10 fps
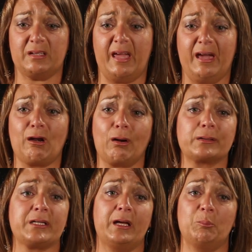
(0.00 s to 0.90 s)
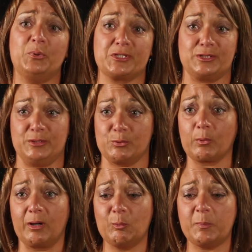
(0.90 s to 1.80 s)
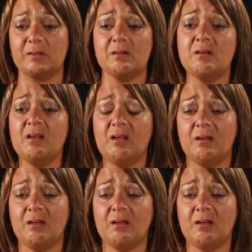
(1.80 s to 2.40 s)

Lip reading: And I had a hard time pushing the door open.